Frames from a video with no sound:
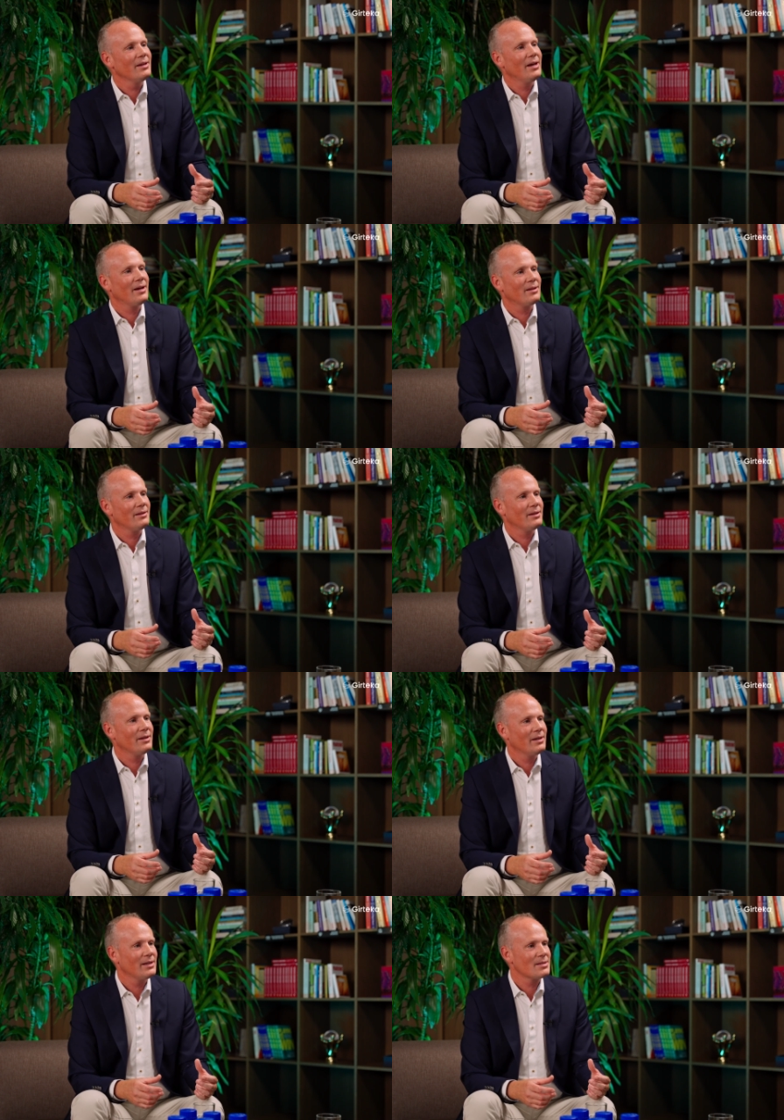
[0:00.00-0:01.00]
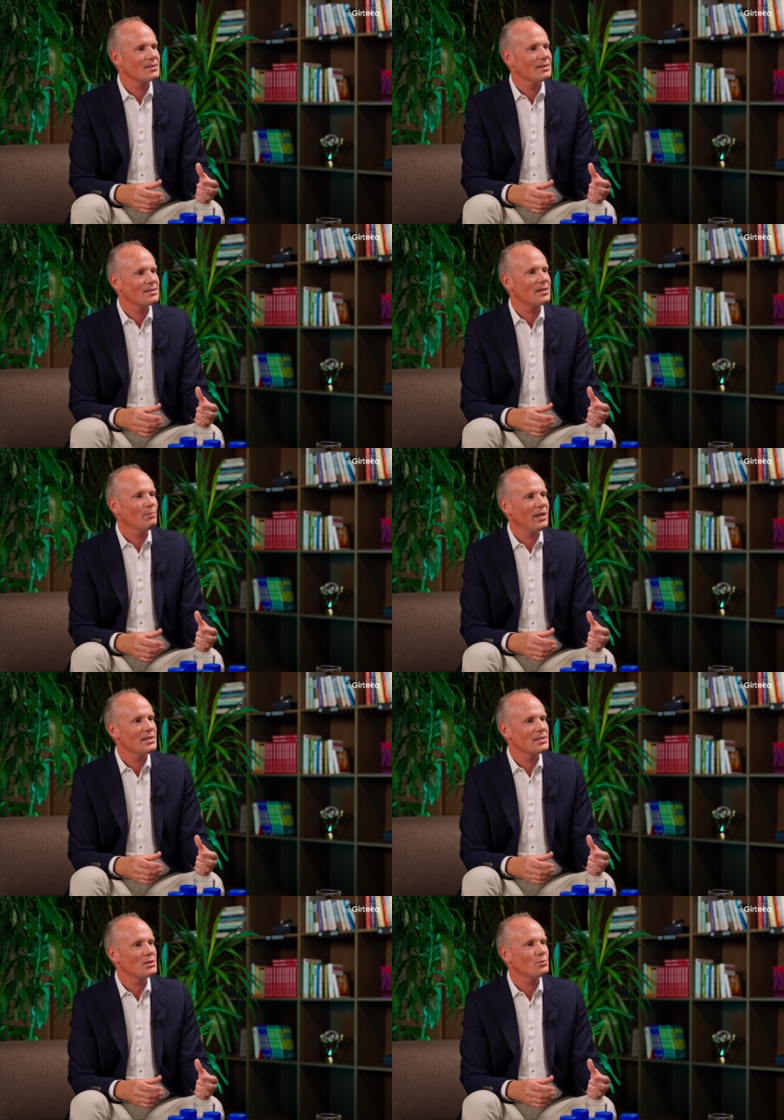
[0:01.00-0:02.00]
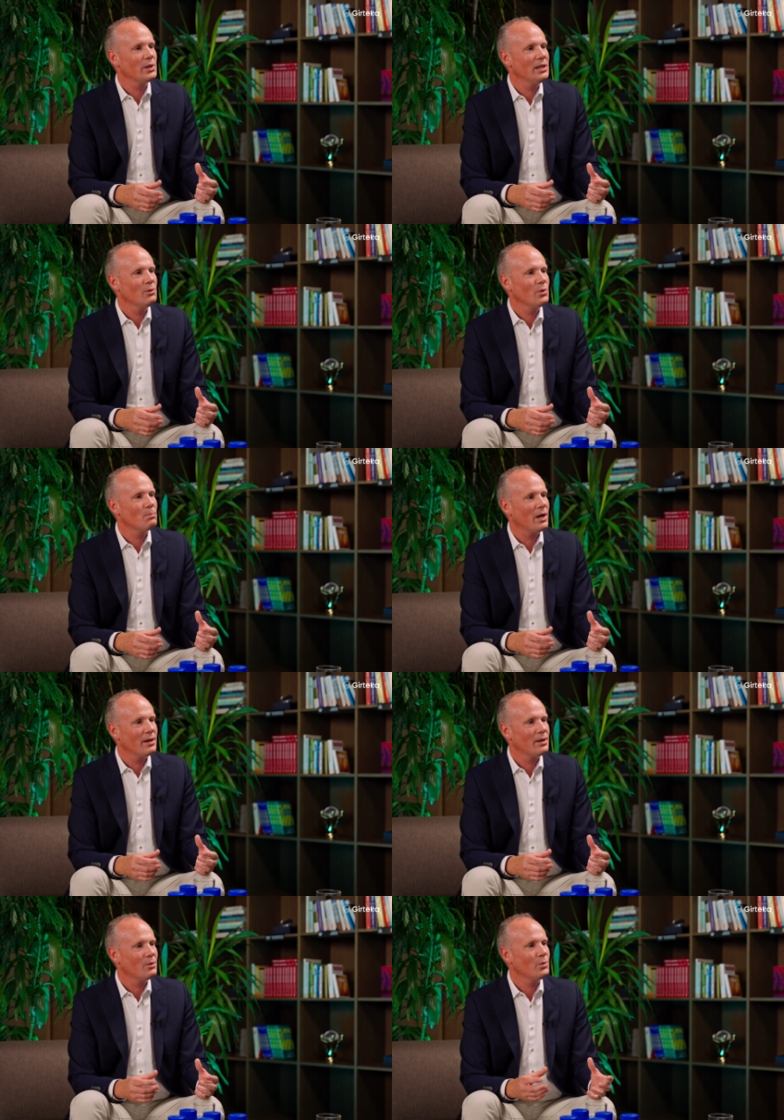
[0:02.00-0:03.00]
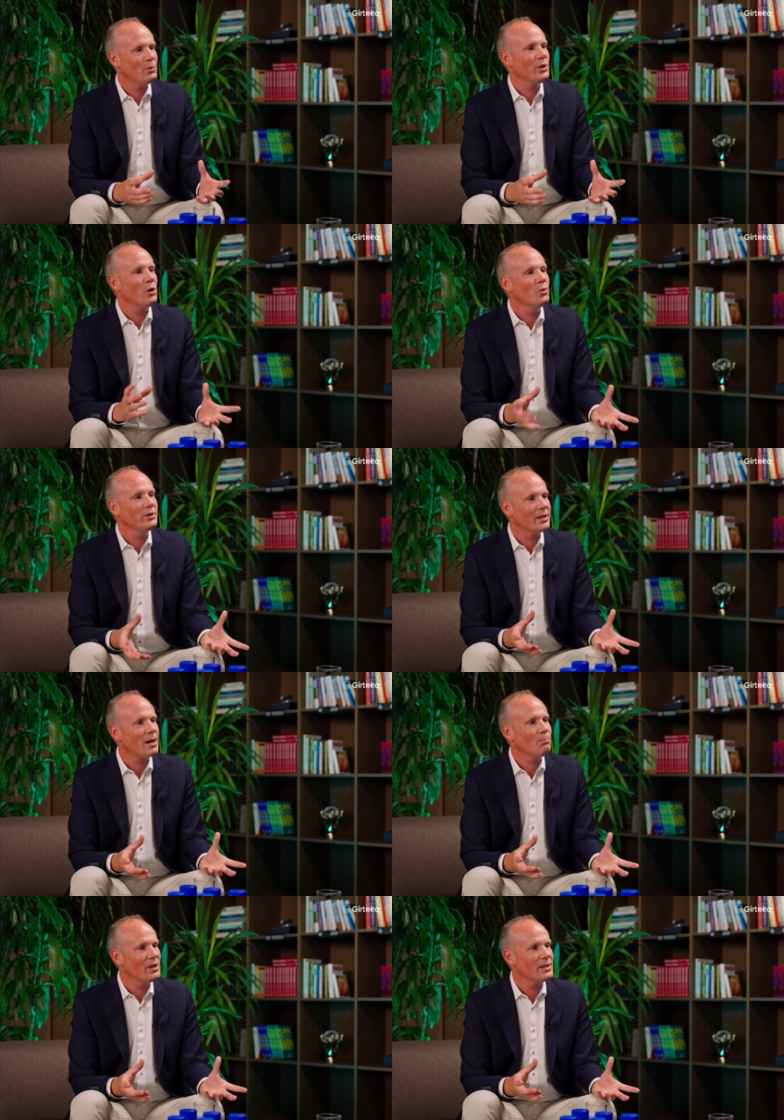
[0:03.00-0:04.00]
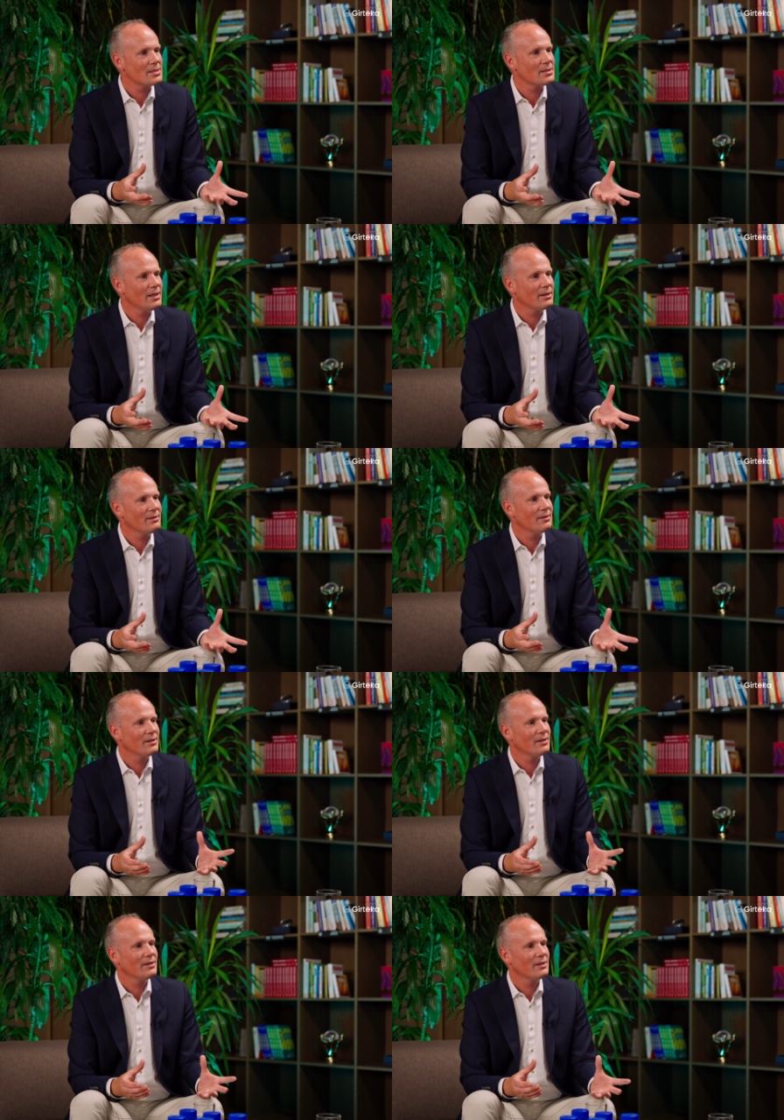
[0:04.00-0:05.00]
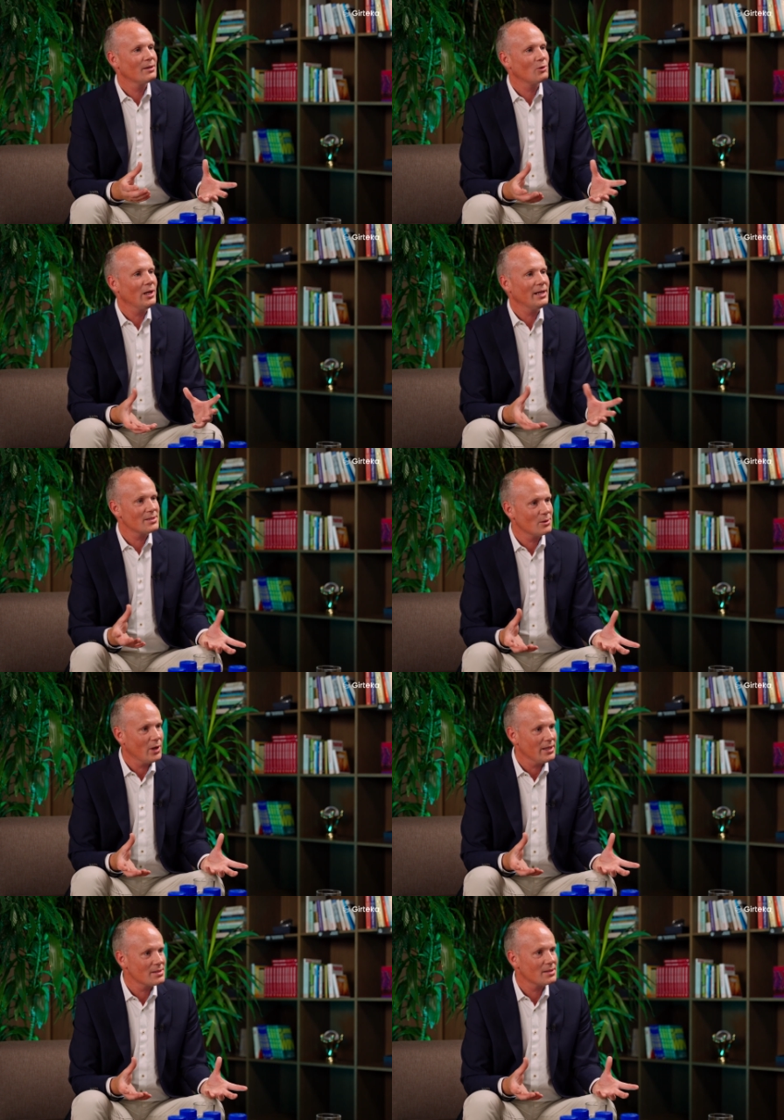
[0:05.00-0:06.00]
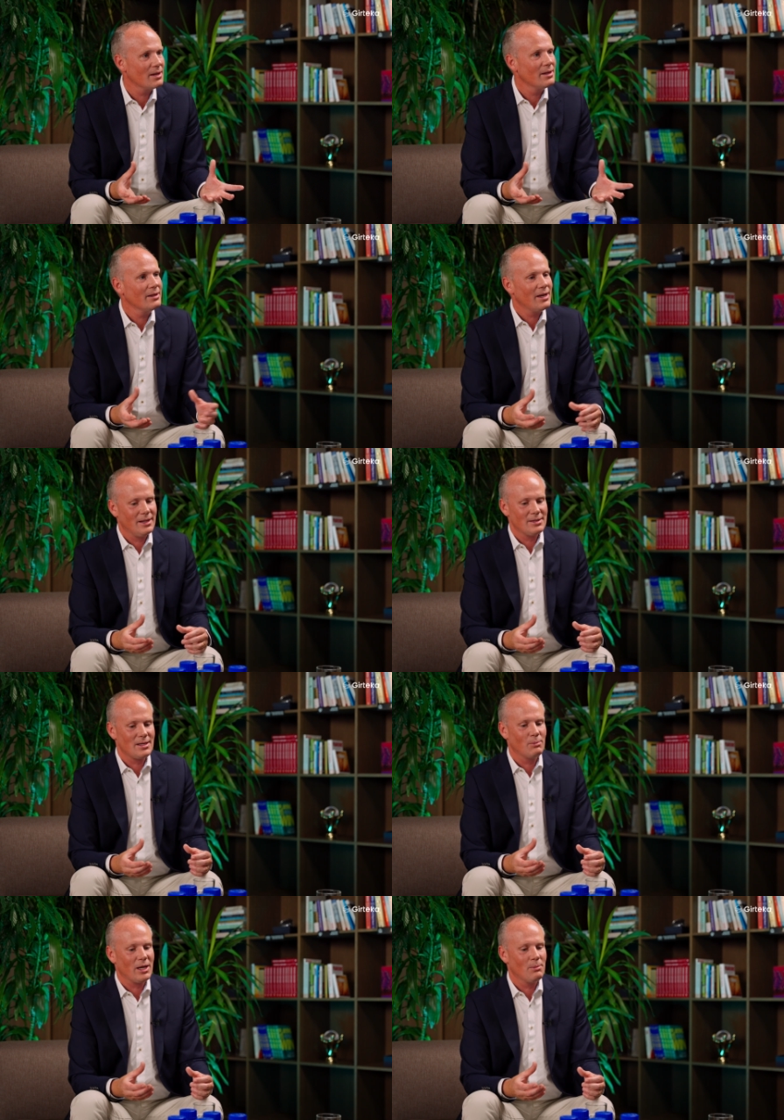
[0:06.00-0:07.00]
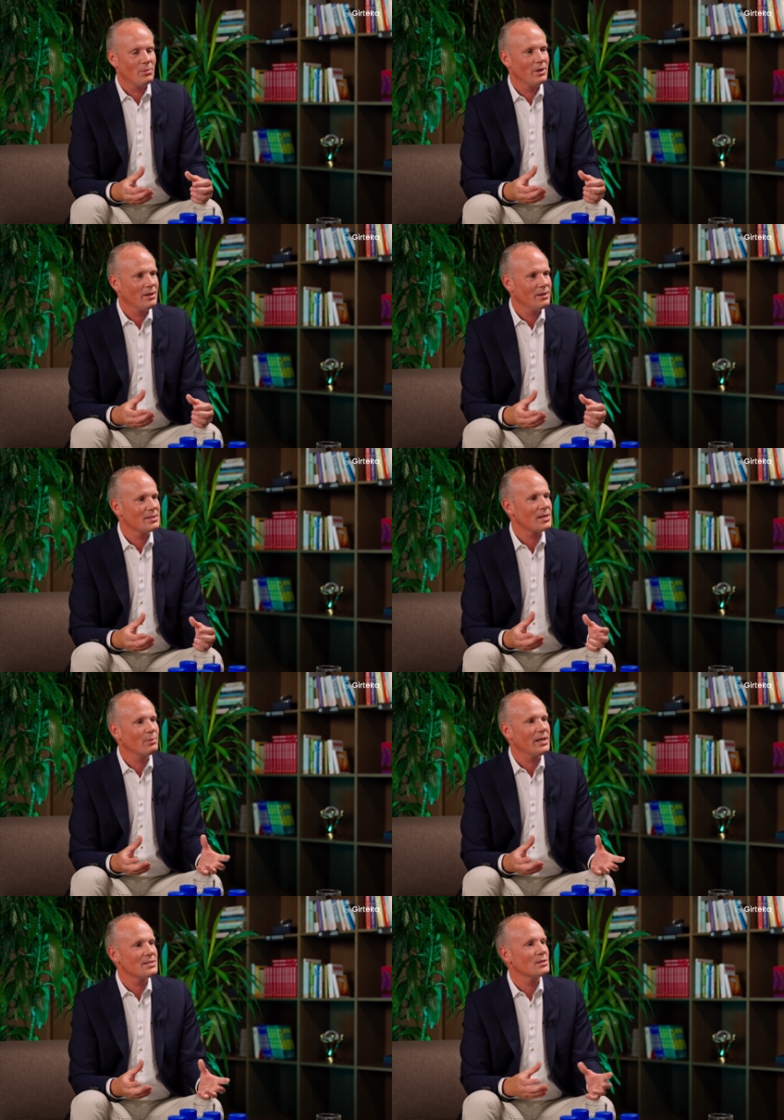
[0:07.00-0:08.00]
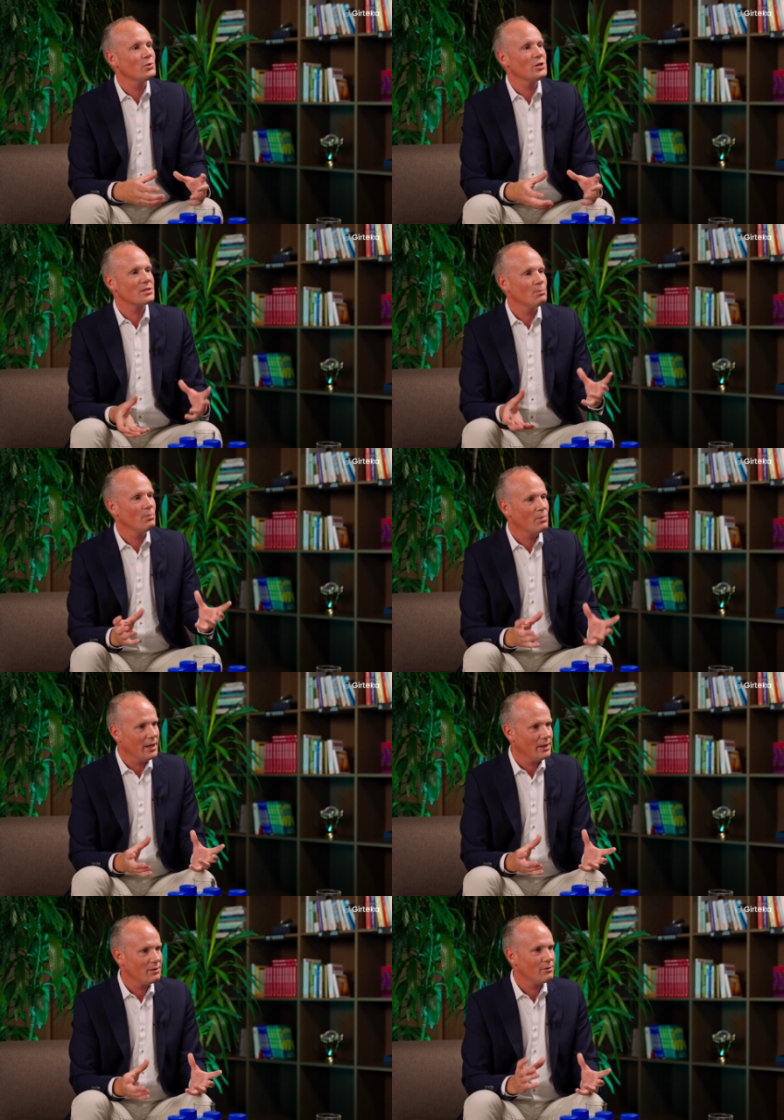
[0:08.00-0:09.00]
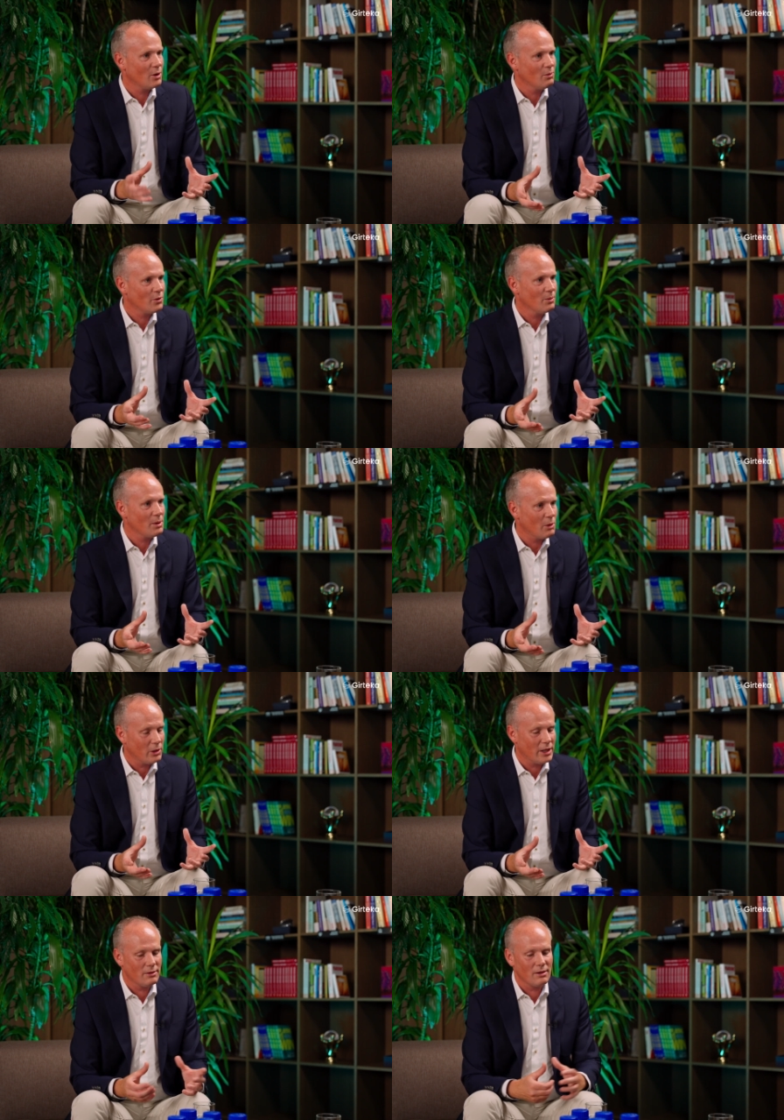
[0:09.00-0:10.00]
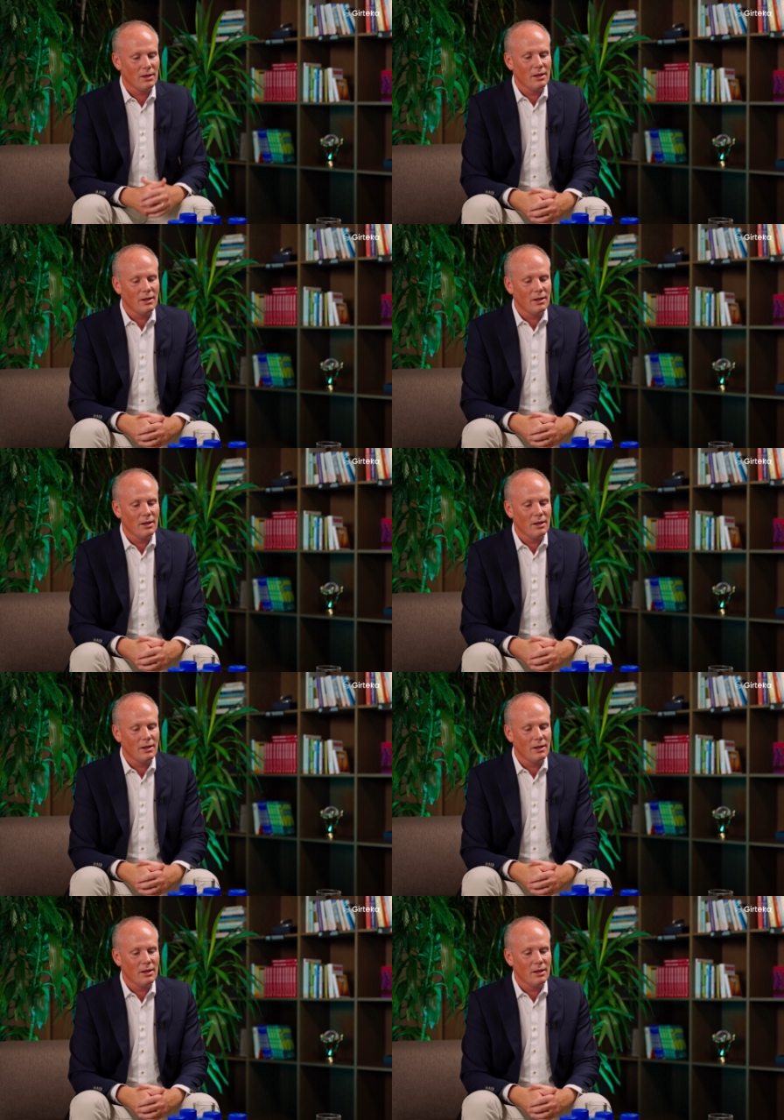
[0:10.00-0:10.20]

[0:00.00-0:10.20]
And uh, in, in some cases, we we, buy, uh, we, we own the companies that uh, collects the waste, and in some uh, in some cases we just buy it from from the market.